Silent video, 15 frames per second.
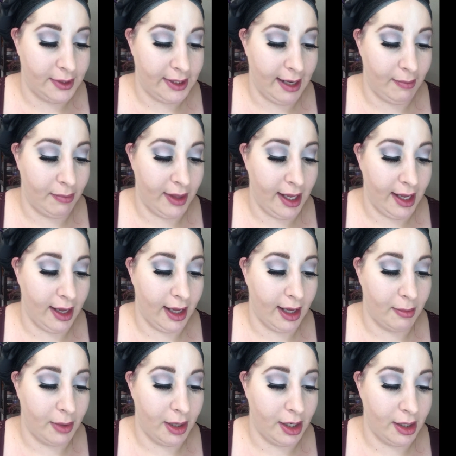Same thing,
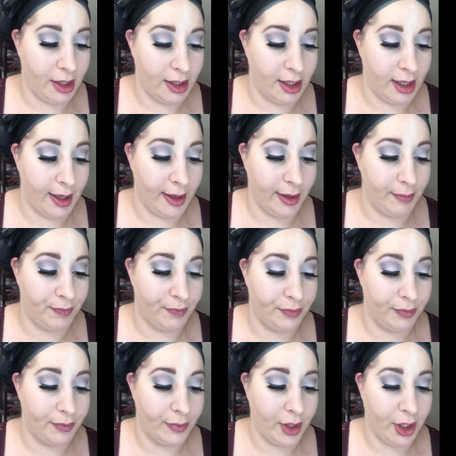I'm going to
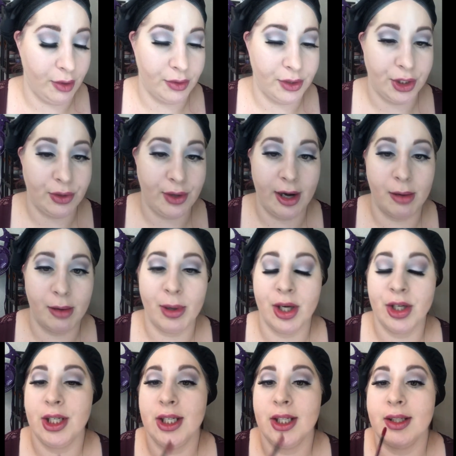use the dryer
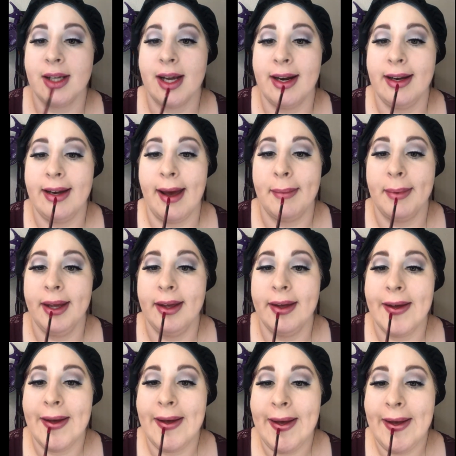brush to just kind of dab it.